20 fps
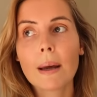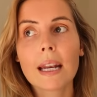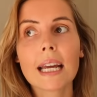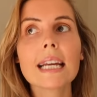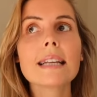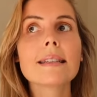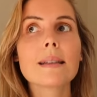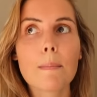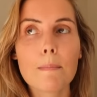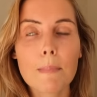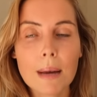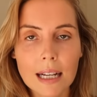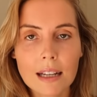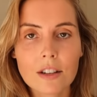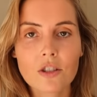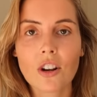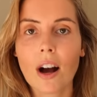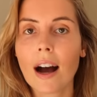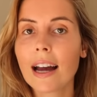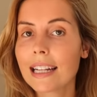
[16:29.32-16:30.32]
But it is a
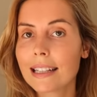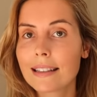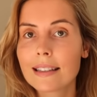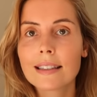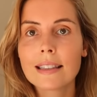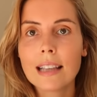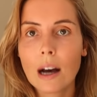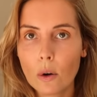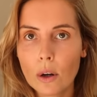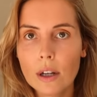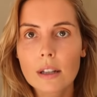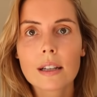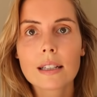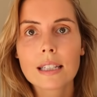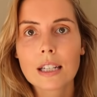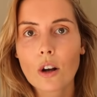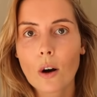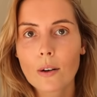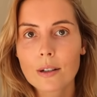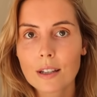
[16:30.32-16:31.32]
mixture. It's cellular
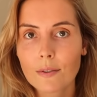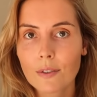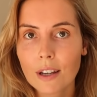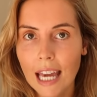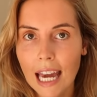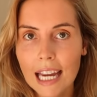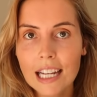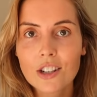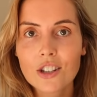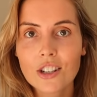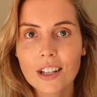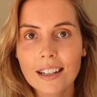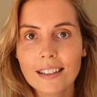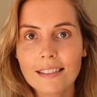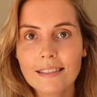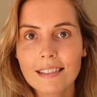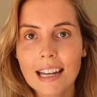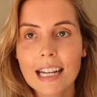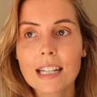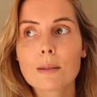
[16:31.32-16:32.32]

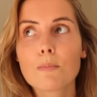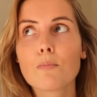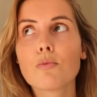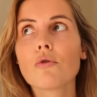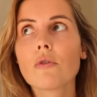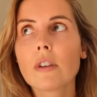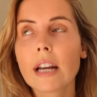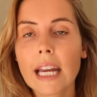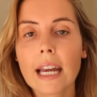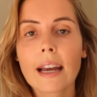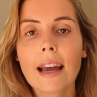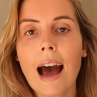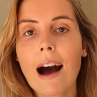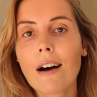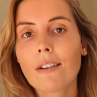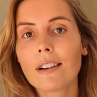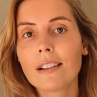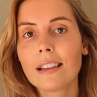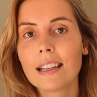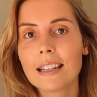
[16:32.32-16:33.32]
detoxification. It's bringing
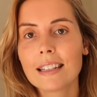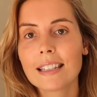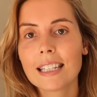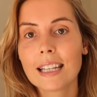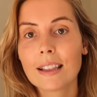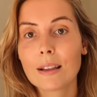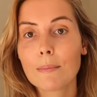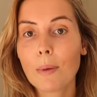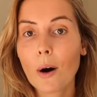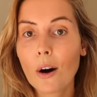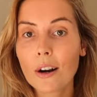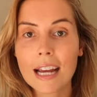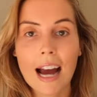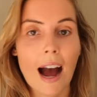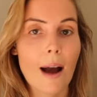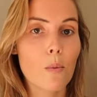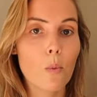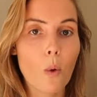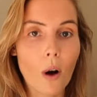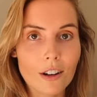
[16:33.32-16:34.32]
alkalinity in the body.
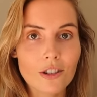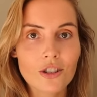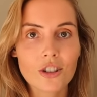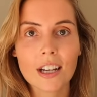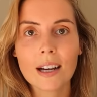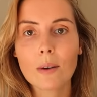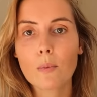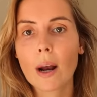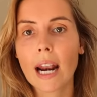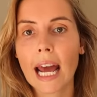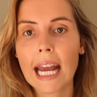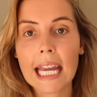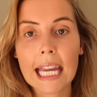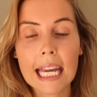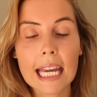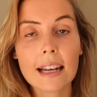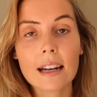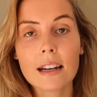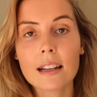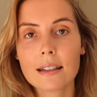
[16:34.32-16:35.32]
I watch it. When I
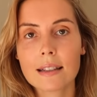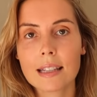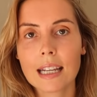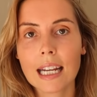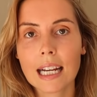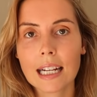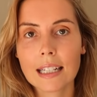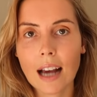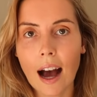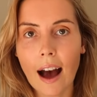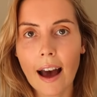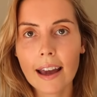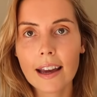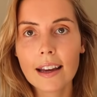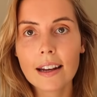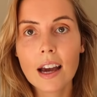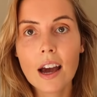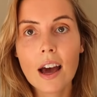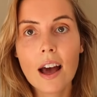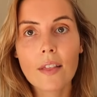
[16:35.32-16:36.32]
eat an acidic
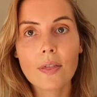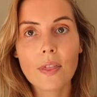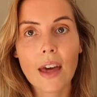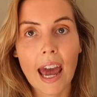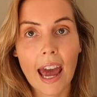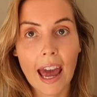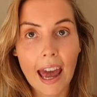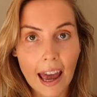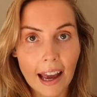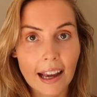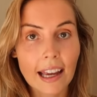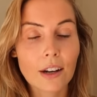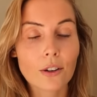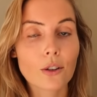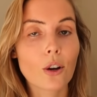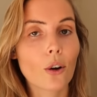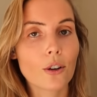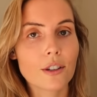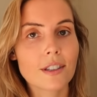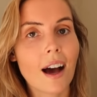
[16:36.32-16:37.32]
diet, the hair
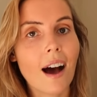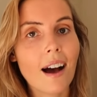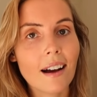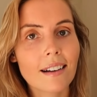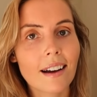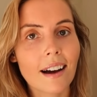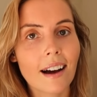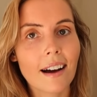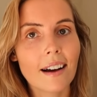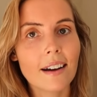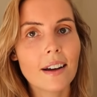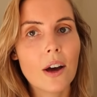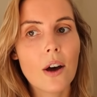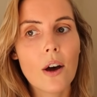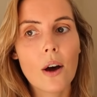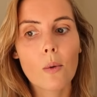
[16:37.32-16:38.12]
can go darker.